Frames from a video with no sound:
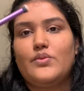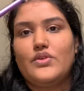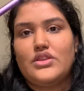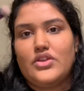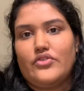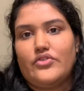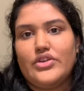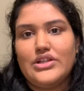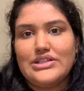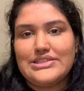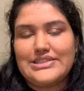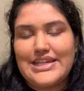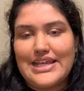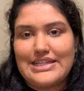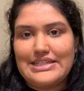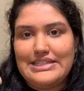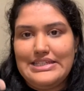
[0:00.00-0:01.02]
the Real
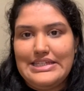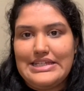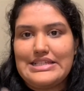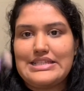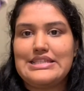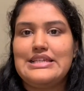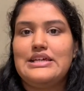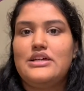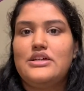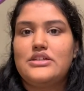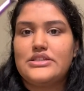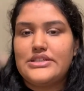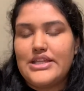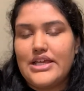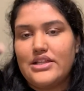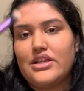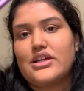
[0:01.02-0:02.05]
Techniques
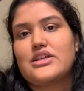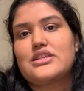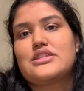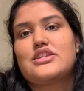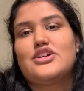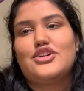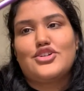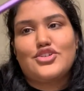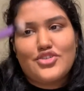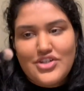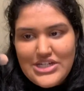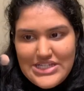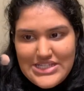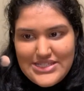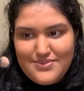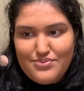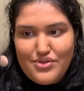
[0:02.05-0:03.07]
Deluxe
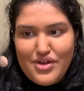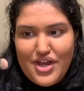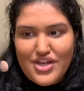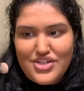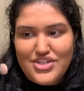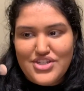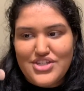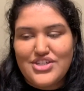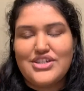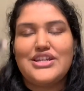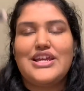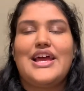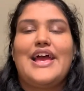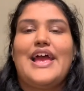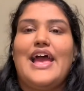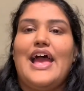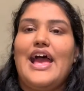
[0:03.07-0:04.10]
Crease Brush
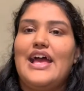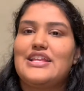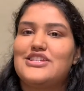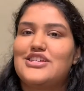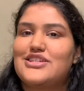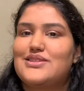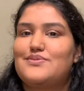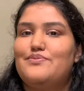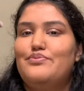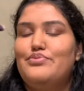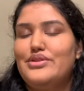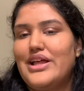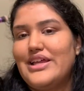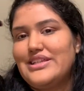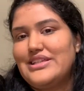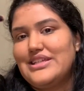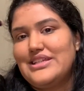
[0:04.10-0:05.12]
and just
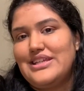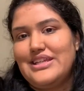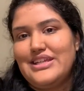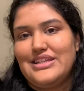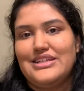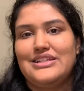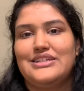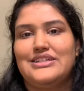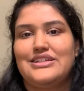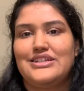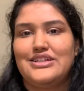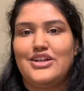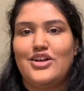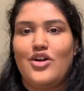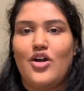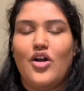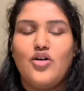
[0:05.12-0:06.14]
blend it in
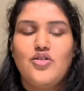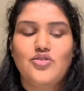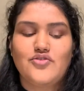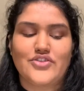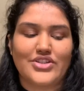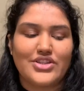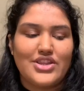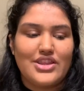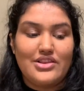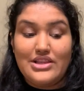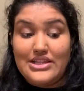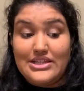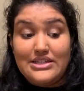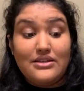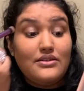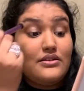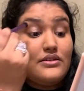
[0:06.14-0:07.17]
all over the lid.
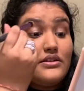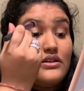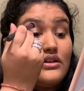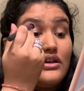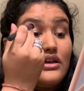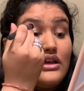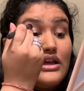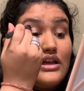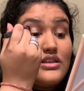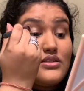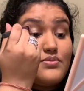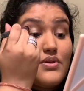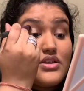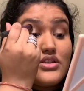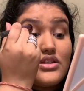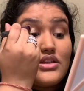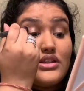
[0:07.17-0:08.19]

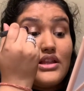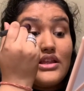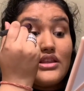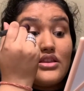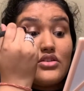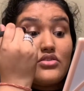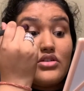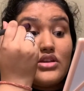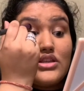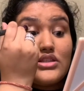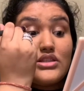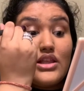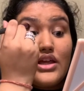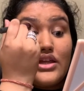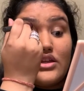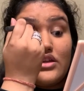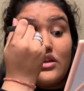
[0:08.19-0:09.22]
Especially like the crease
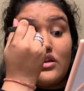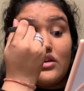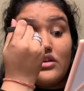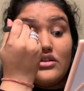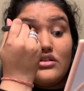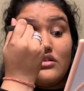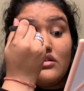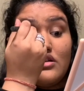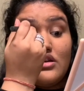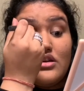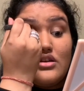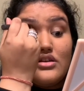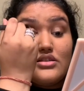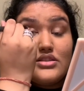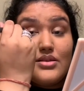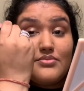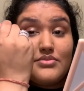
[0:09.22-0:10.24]
line here,
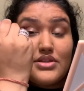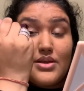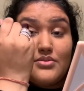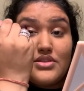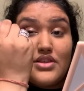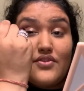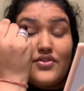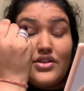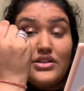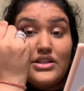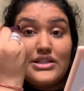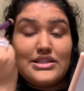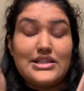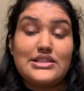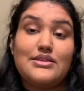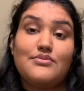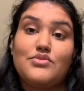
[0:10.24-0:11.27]
sometimes I feel like
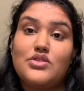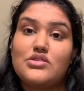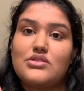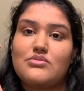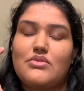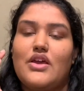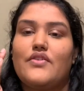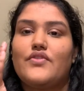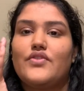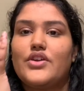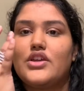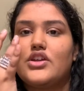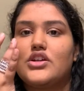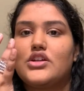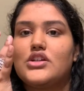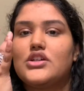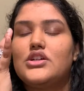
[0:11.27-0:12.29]
since I'm using my
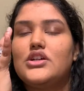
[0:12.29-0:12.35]
finger,